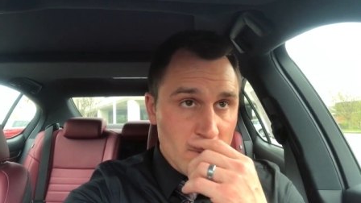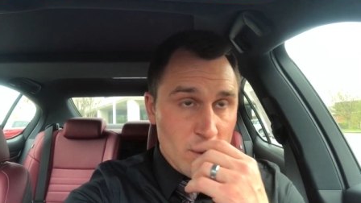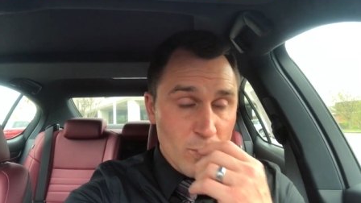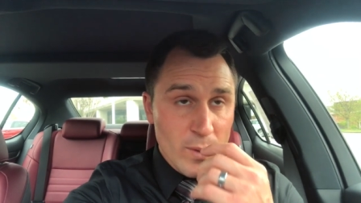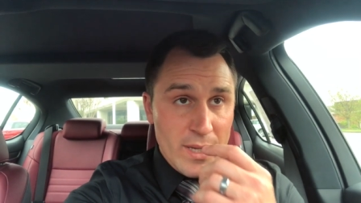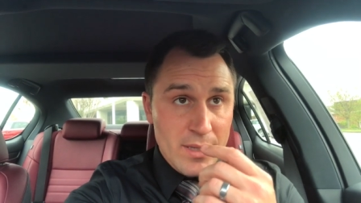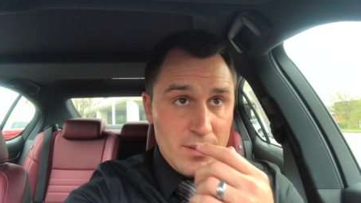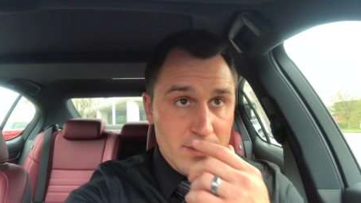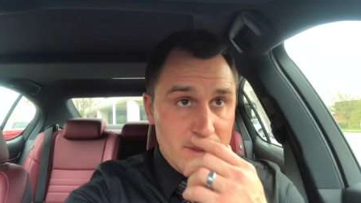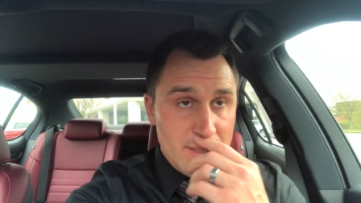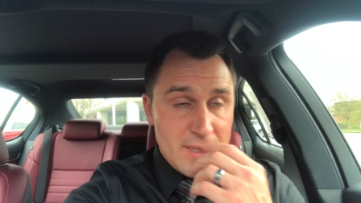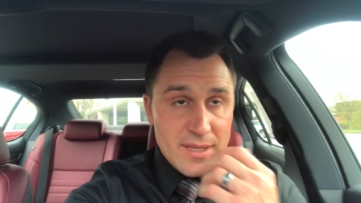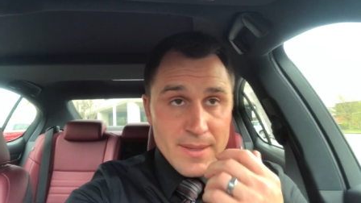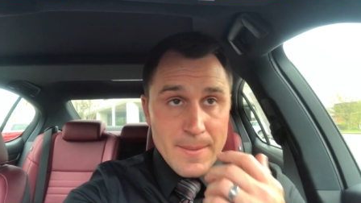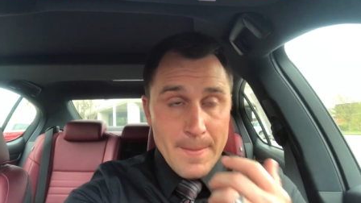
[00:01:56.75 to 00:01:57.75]
Well,
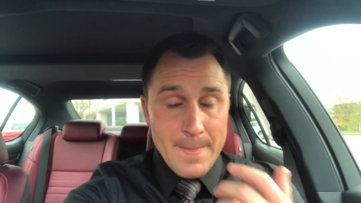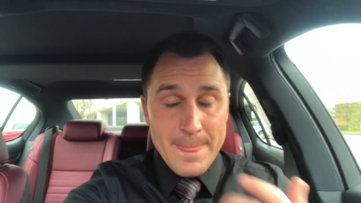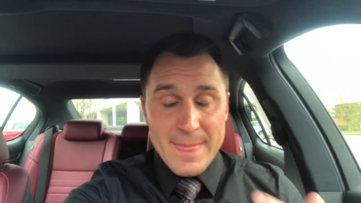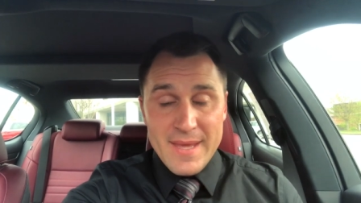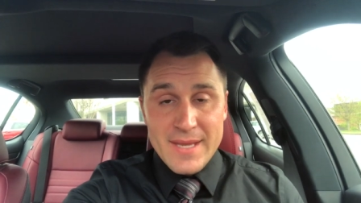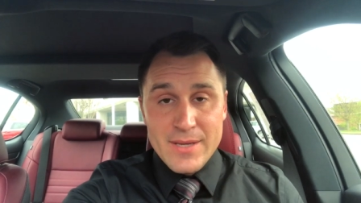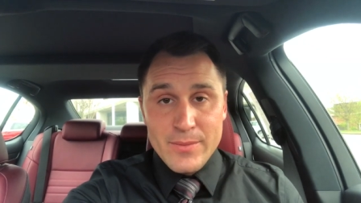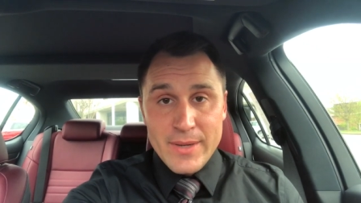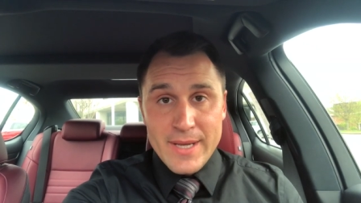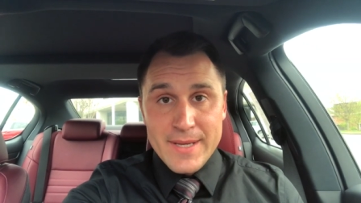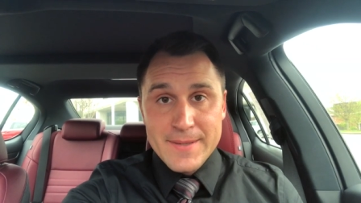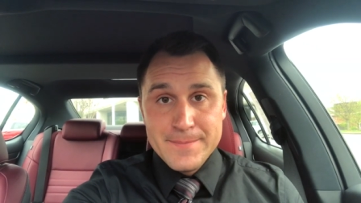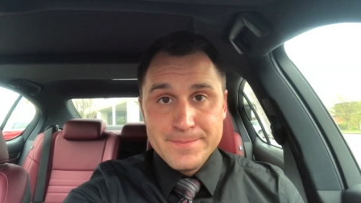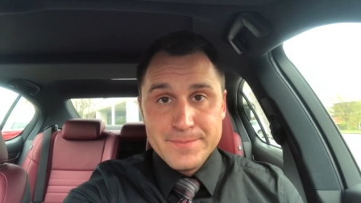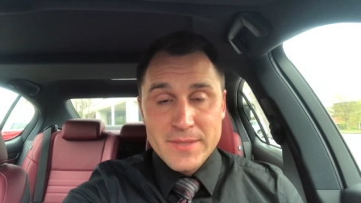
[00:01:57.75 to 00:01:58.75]

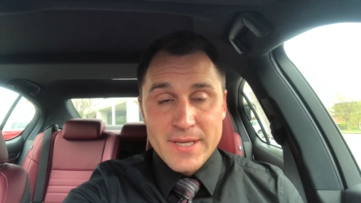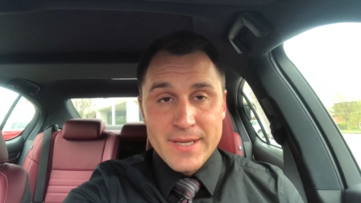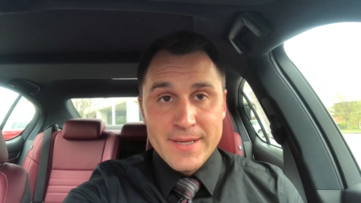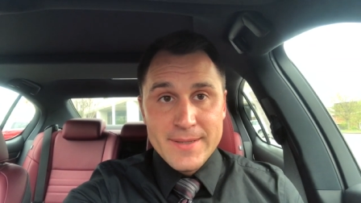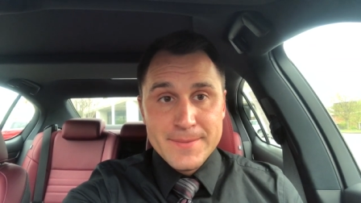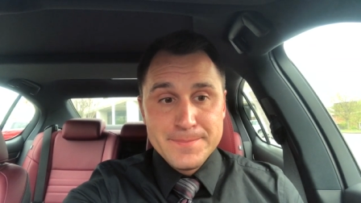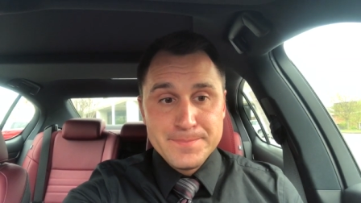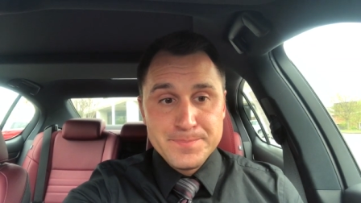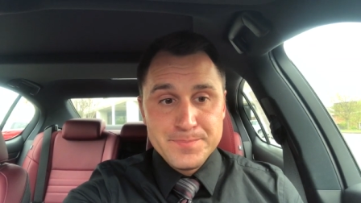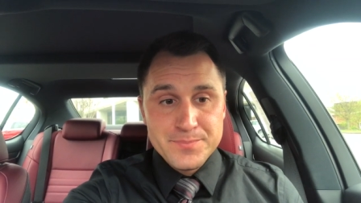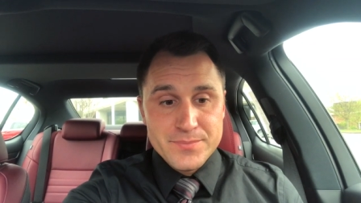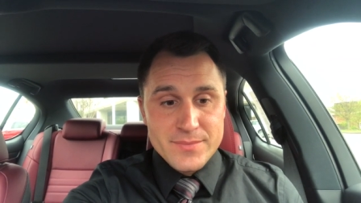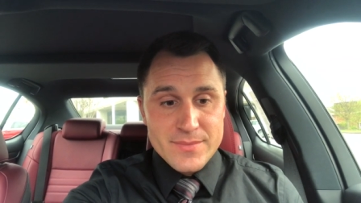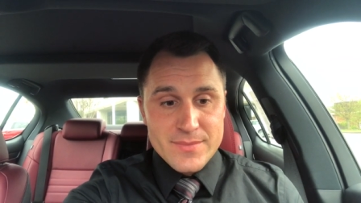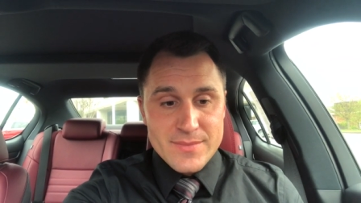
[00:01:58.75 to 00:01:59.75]
anyway, um,
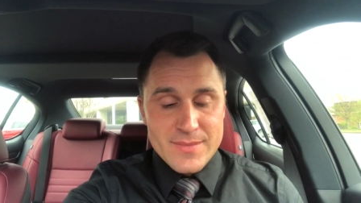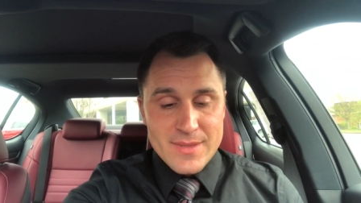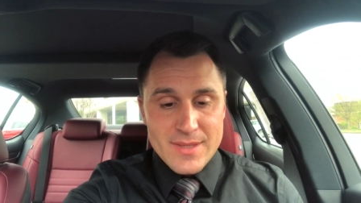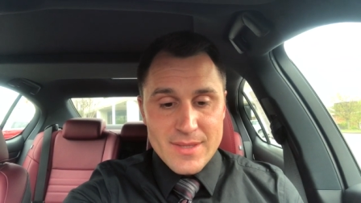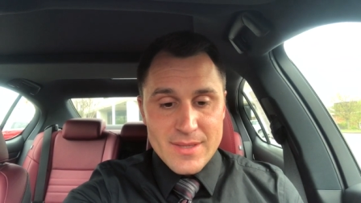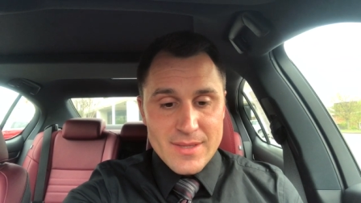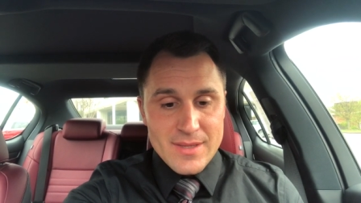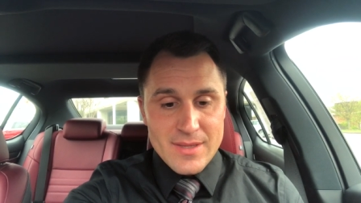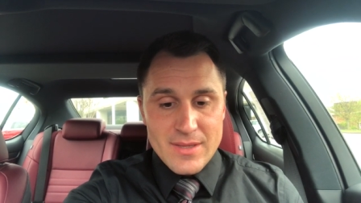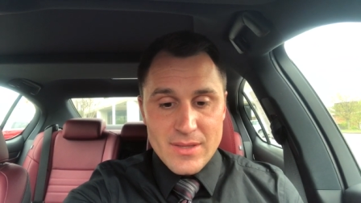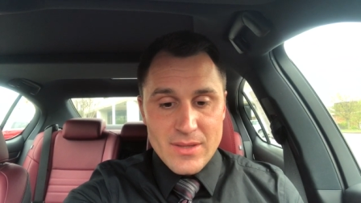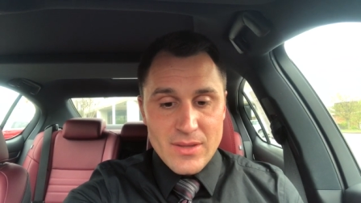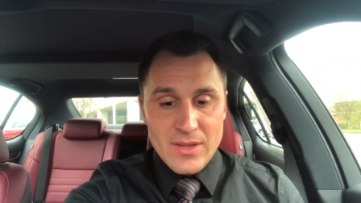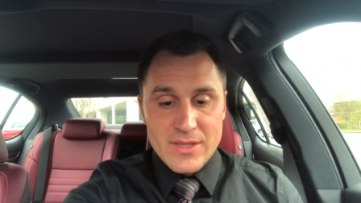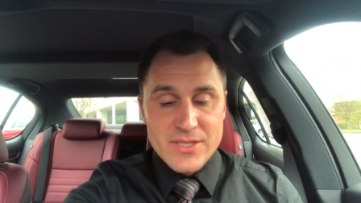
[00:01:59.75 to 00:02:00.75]

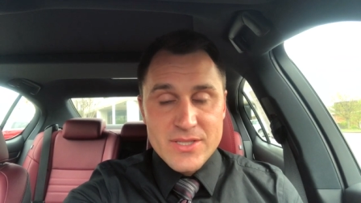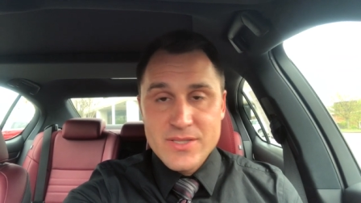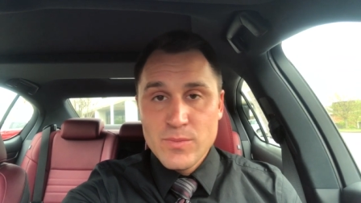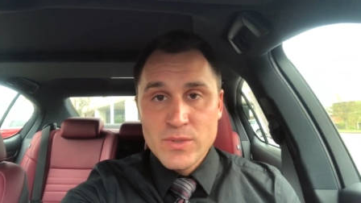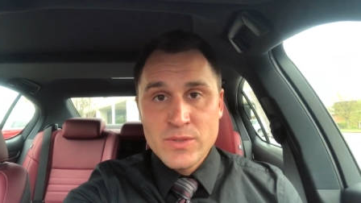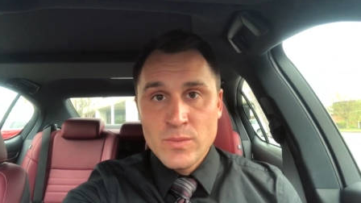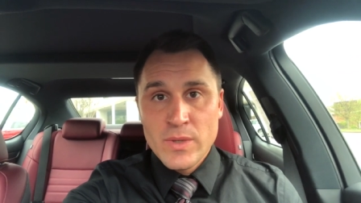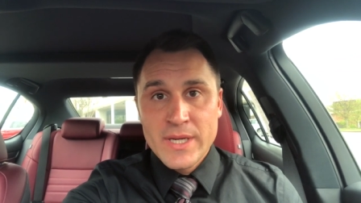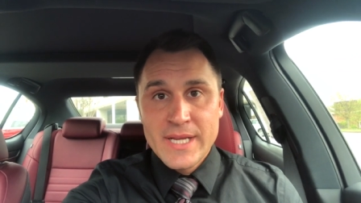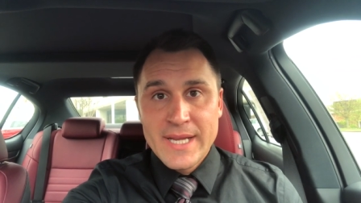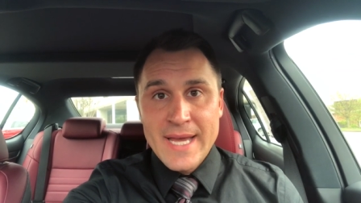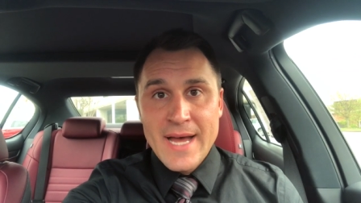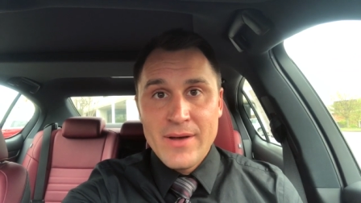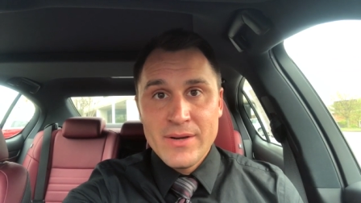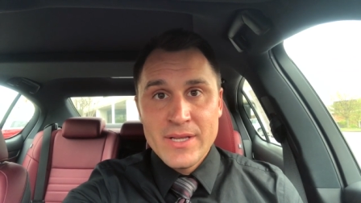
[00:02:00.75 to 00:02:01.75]
it just wasn't
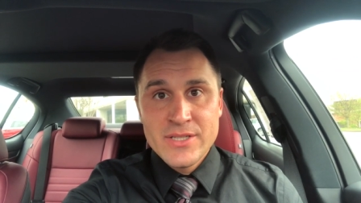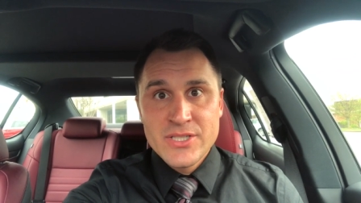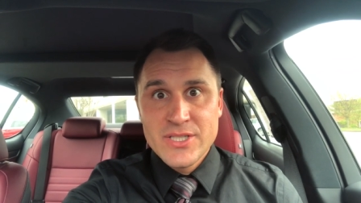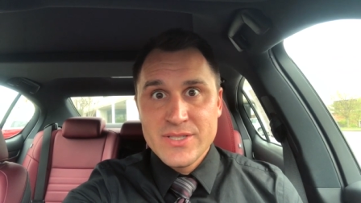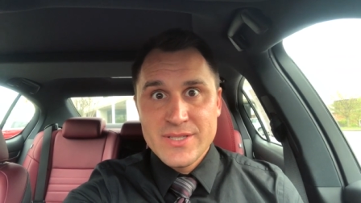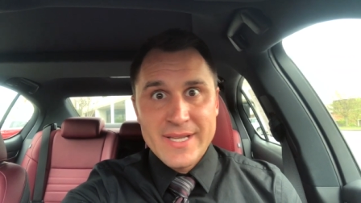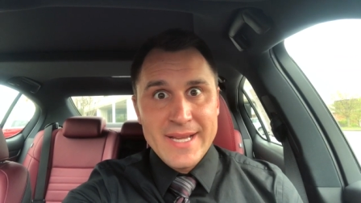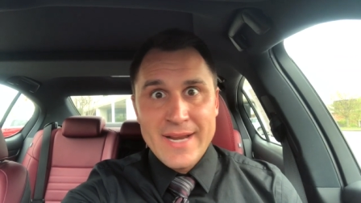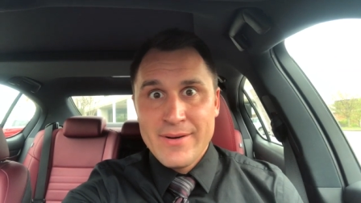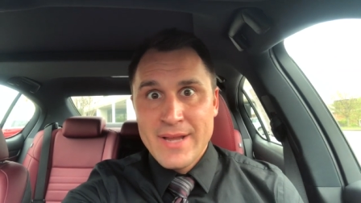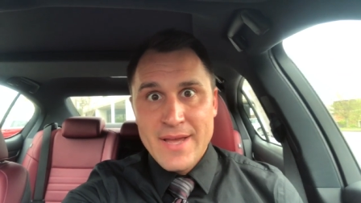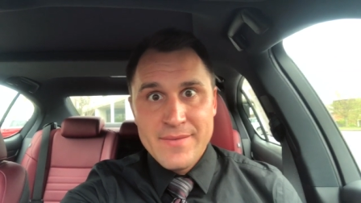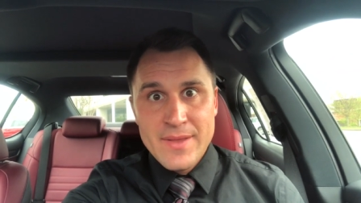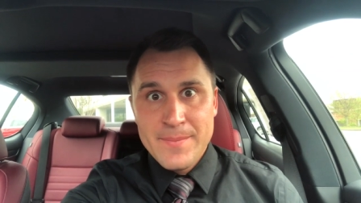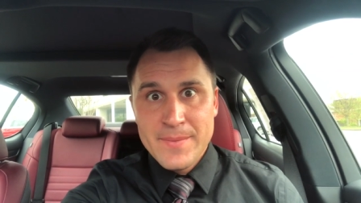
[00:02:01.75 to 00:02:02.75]
working out. And she's like, I don't have